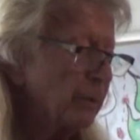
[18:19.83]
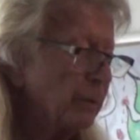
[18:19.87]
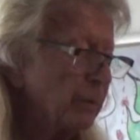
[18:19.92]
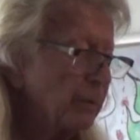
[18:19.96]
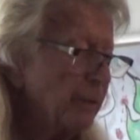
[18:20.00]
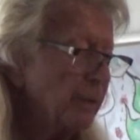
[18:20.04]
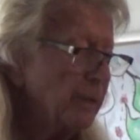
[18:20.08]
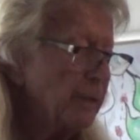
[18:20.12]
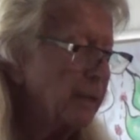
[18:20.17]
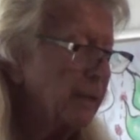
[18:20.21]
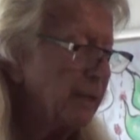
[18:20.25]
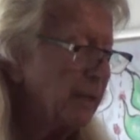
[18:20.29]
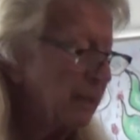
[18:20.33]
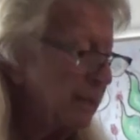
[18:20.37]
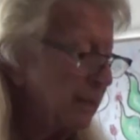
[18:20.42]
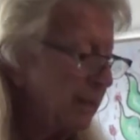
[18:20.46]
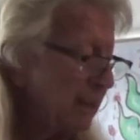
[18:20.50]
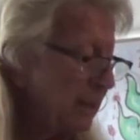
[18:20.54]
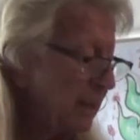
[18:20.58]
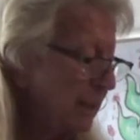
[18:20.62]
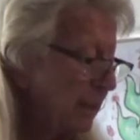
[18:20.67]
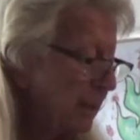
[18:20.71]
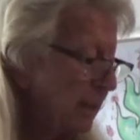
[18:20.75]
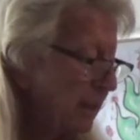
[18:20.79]
pluralistic
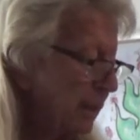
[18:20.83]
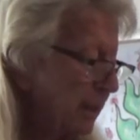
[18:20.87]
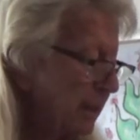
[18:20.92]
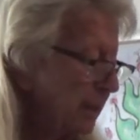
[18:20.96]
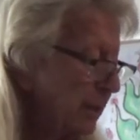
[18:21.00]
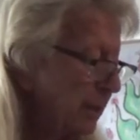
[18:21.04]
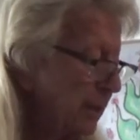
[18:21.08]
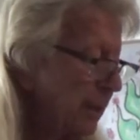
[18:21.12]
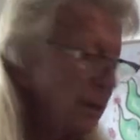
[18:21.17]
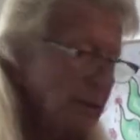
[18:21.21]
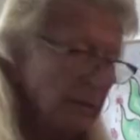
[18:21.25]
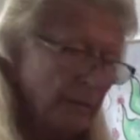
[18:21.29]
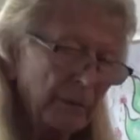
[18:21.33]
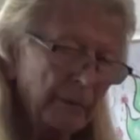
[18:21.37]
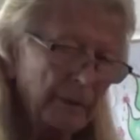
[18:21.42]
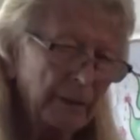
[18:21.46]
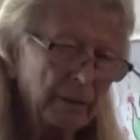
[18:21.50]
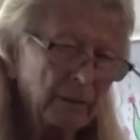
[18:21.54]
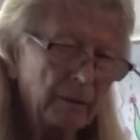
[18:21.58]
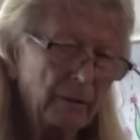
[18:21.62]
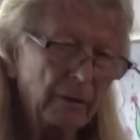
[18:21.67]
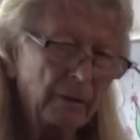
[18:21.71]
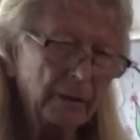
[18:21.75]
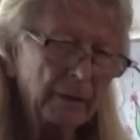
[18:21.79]
country
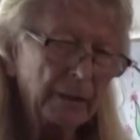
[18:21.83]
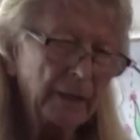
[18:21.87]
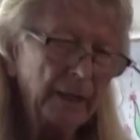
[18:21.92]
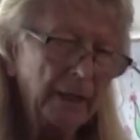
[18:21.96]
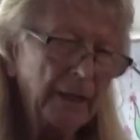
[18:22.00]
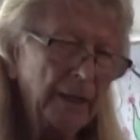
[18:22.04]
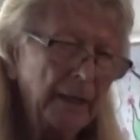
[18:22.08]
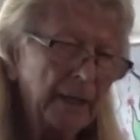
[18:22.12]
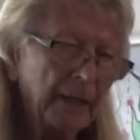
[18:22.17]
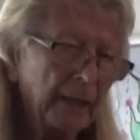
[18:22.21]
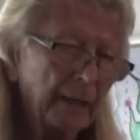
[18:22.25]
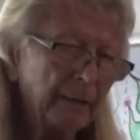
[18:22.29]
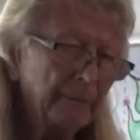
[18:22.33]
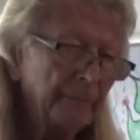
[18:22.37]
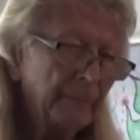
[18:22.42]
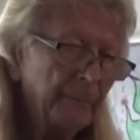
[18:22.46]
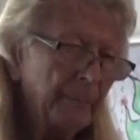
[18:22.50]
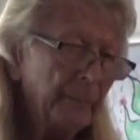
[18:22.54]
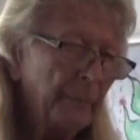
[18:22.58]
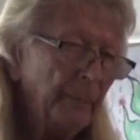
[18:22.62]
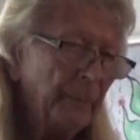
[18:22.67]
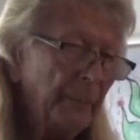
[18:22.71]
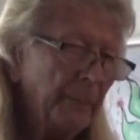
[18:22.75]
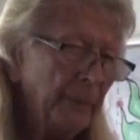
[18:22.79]
called India.
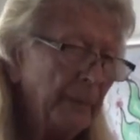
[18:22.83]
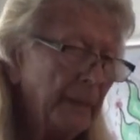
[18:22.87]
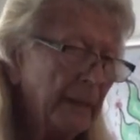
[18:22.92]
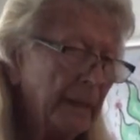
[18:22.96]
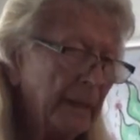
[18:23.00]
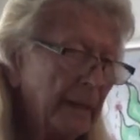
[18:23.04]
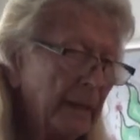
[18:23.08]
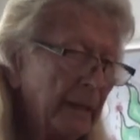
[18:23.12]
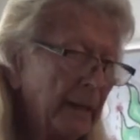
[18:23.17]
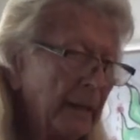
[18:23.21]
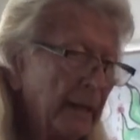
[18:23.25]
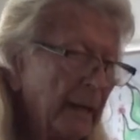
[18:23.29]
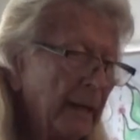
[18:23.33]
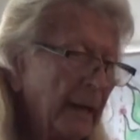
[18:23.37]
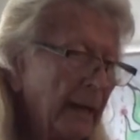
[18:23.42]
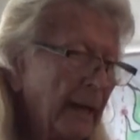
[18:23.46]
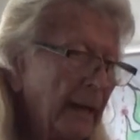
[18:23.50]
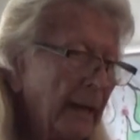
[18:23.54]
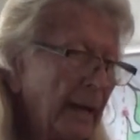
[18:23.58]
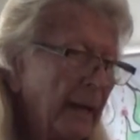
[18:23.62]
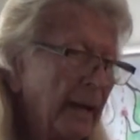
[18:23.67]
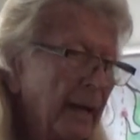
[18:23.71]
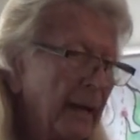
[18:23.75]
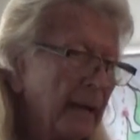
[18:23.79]
Hmm.
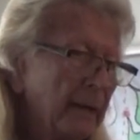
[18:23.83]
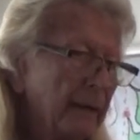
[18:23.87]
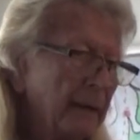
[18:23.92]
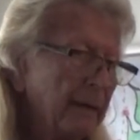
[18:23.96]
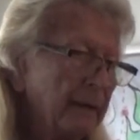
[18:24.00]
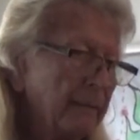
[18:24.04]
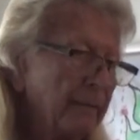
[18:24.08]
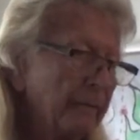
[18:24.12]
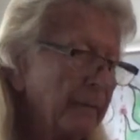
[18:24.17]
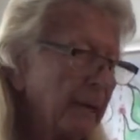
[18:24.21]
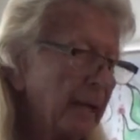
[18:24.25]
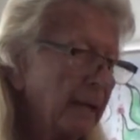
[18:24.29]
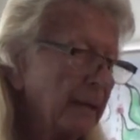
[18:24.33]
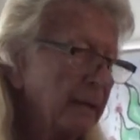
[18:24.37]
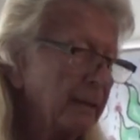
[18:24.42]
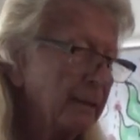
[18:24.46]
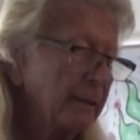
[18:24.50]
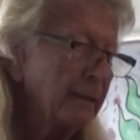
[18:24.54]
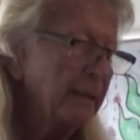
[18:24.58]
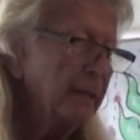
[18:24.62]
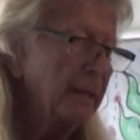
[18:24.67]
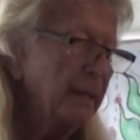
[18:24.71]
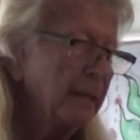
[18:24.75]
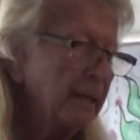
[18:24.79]
and in
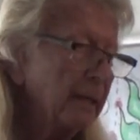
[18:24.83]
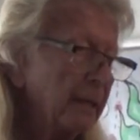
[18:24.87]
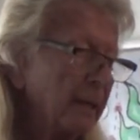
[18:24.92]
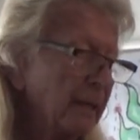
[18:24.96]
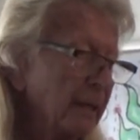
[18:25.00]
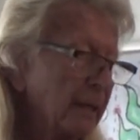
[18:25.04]
fact, India